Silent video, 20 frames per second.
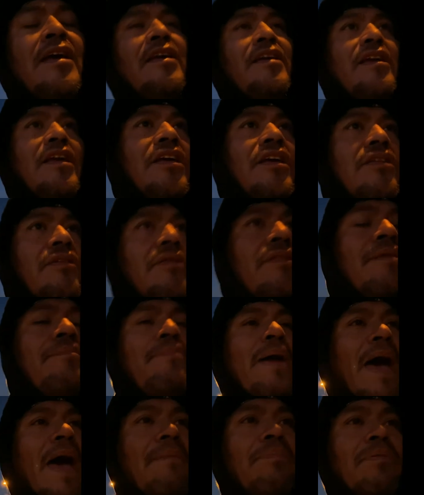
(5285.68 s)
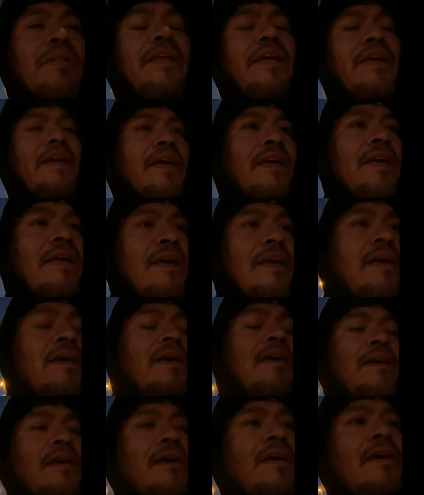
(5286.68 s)
you know, the
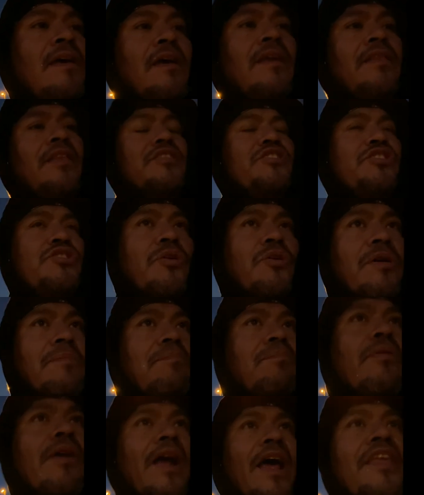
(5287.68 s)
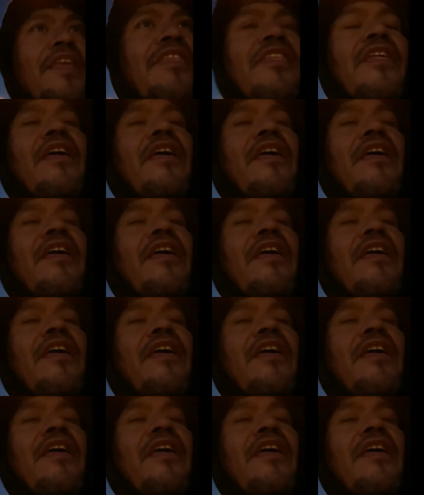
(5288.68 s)
babbling, the short breath,